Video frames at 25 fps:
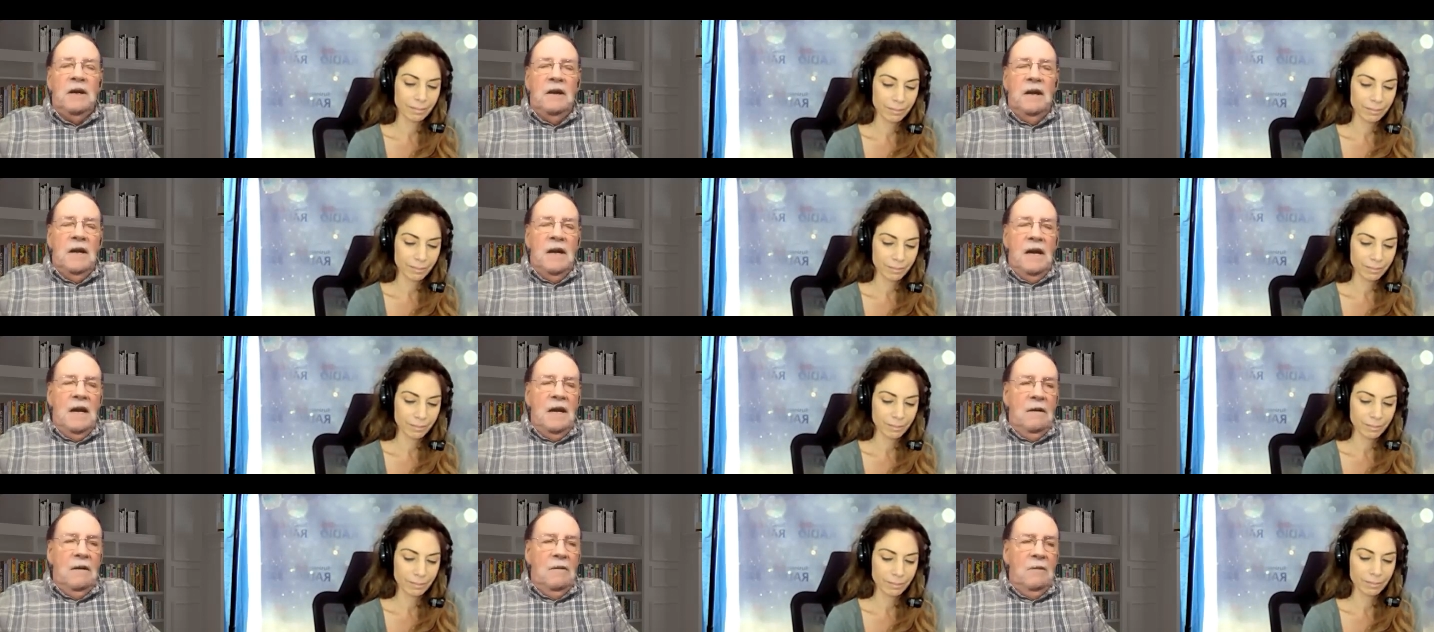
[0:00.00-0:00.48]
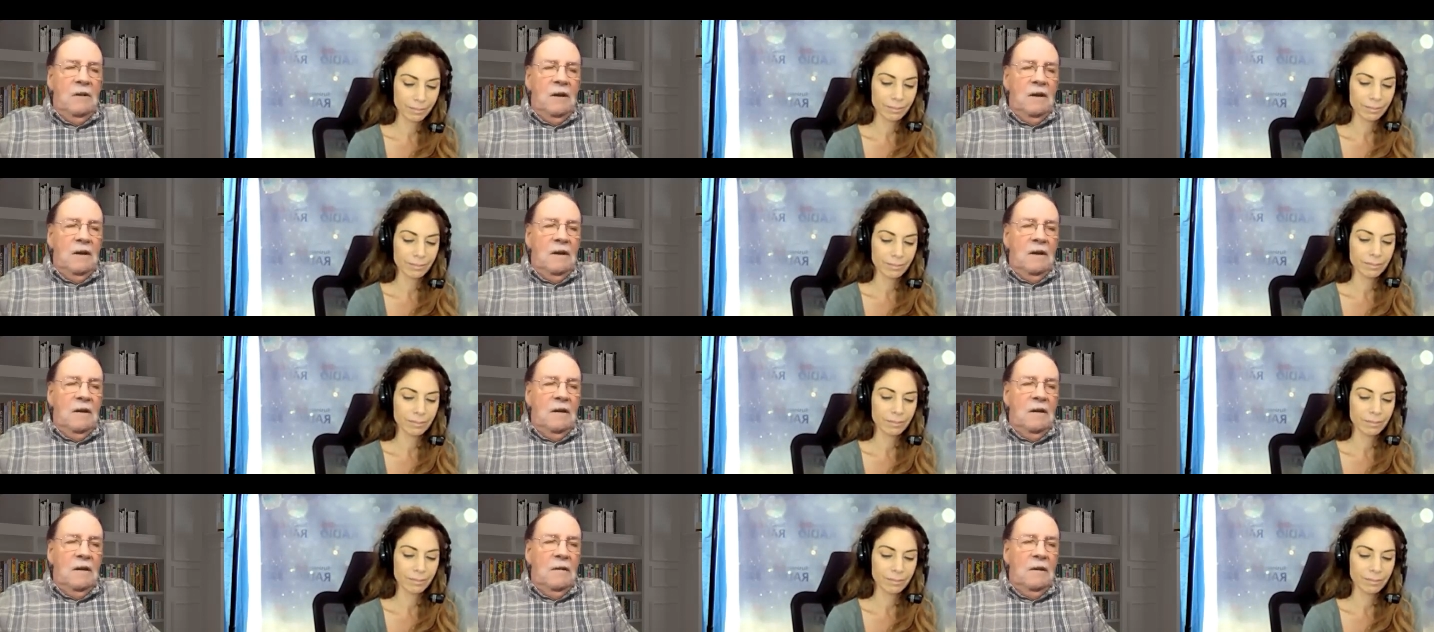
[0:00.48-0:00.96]
Speaker 1: that.
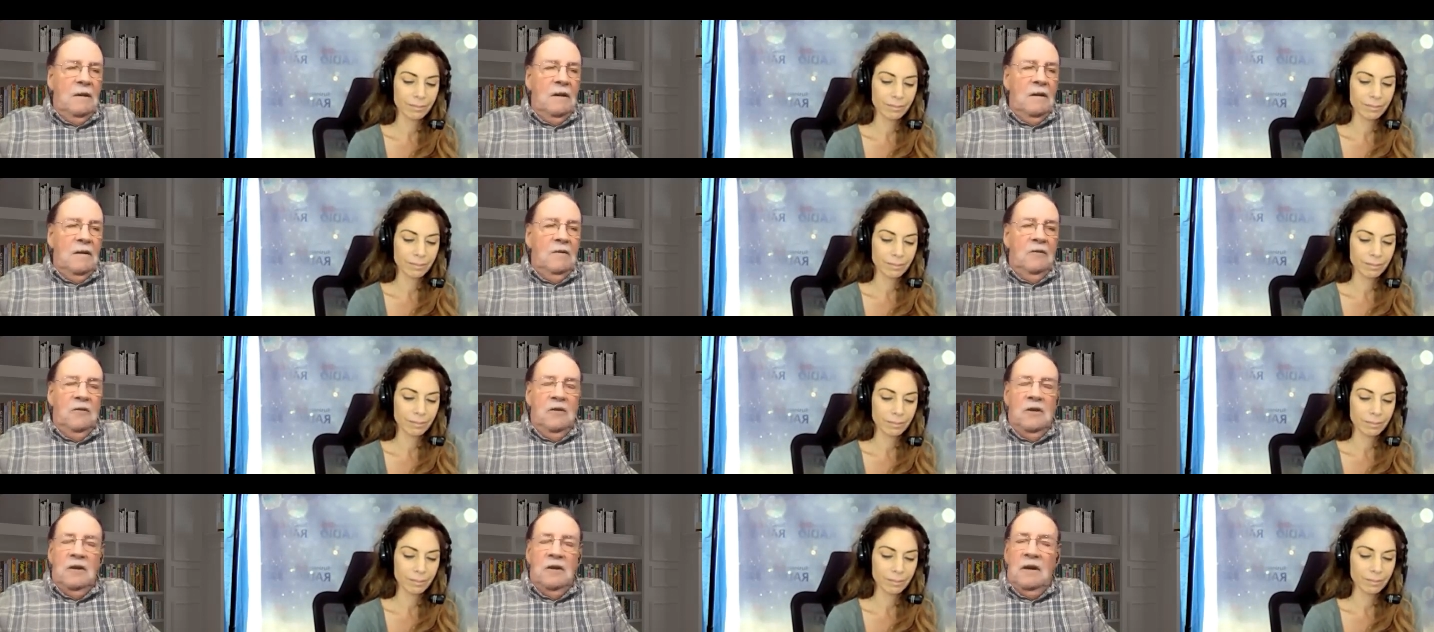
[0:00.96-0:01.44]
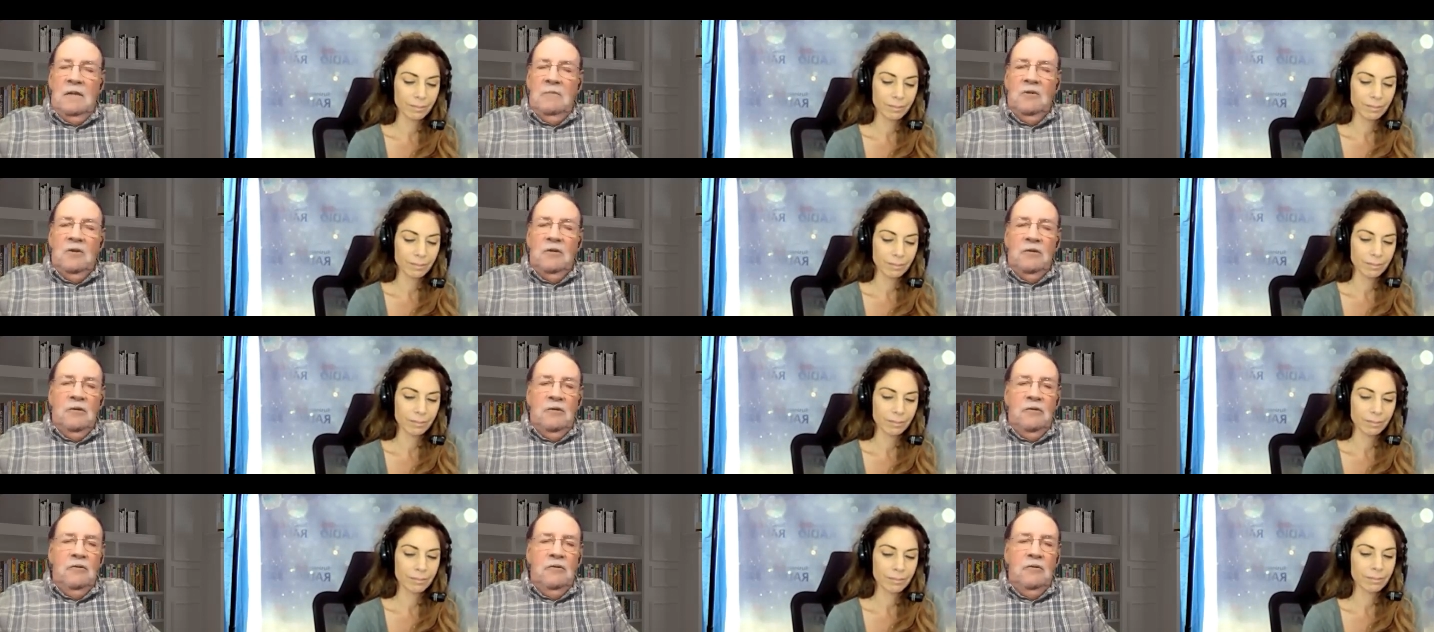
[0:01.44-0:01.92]
Uh, and I said, I'm
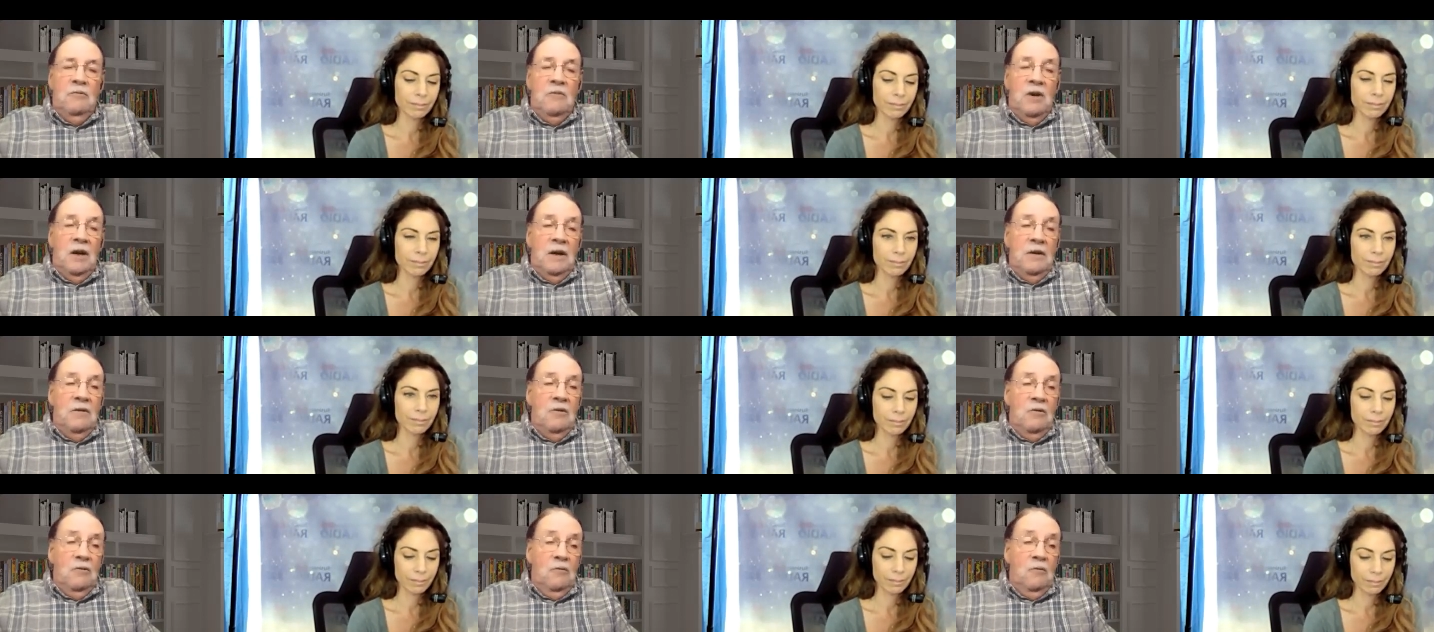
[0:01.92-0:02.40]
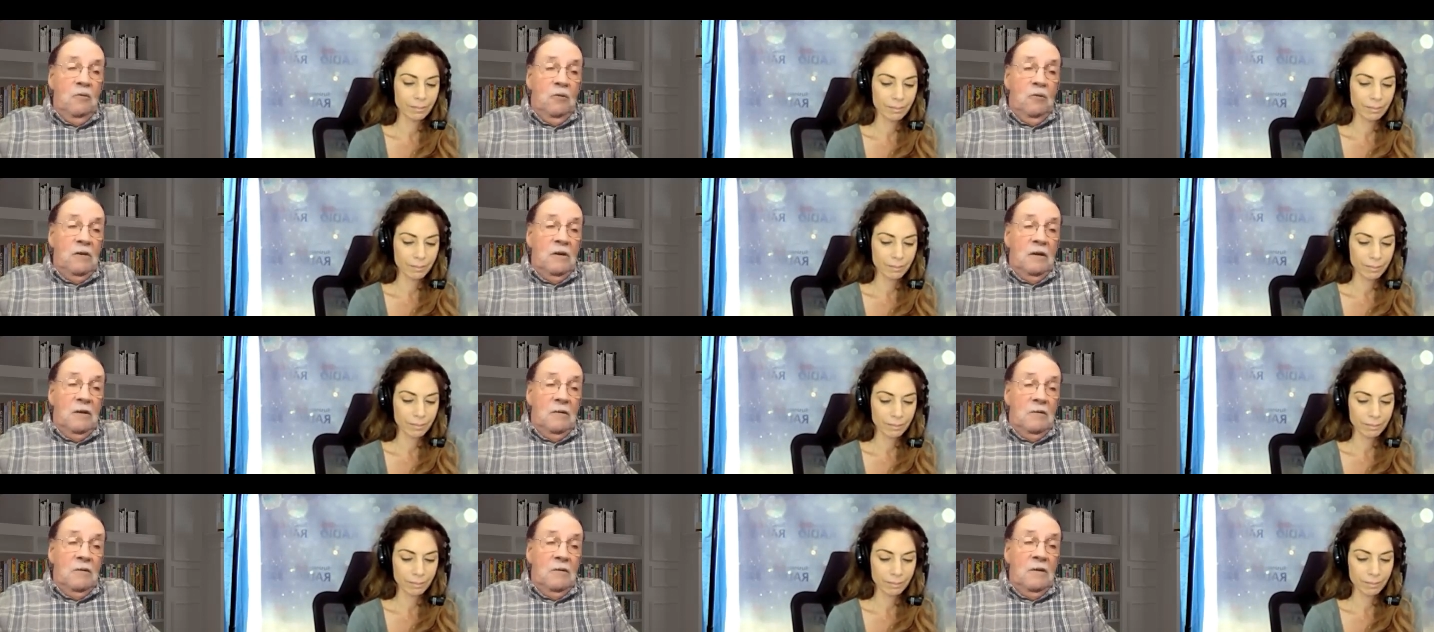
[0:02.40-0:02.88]
going to do my own
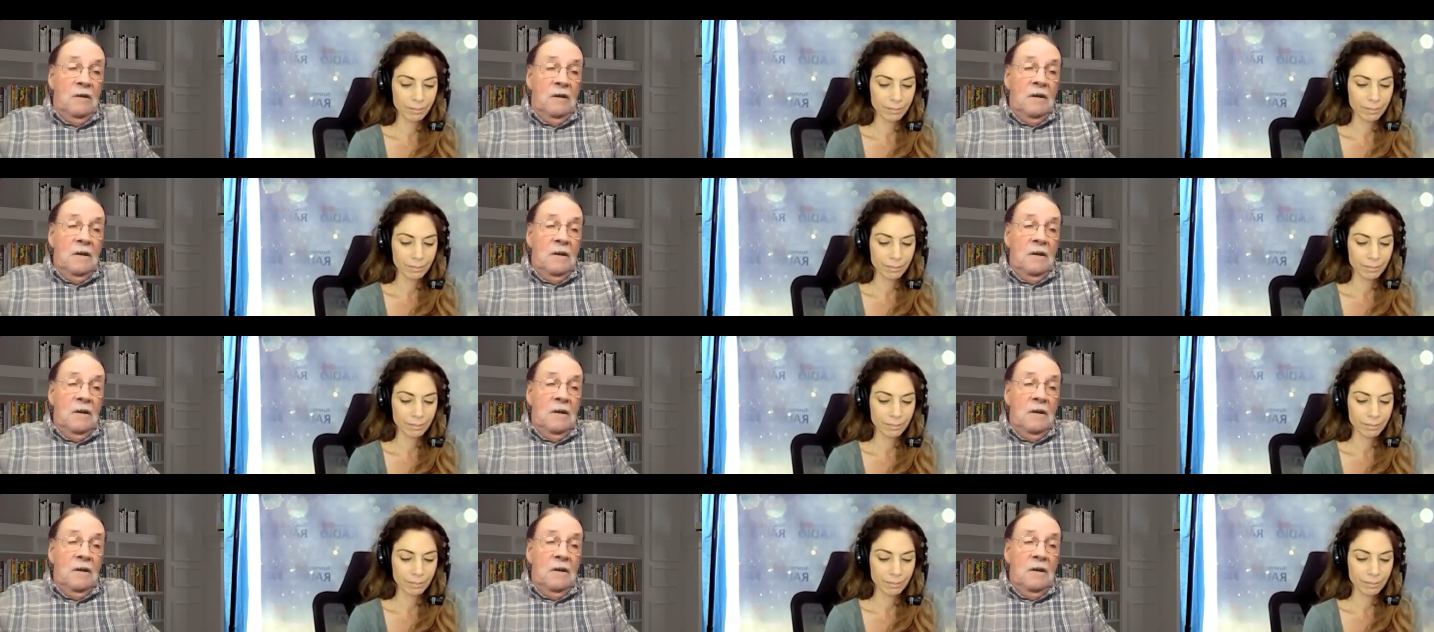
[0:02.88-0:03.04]
work.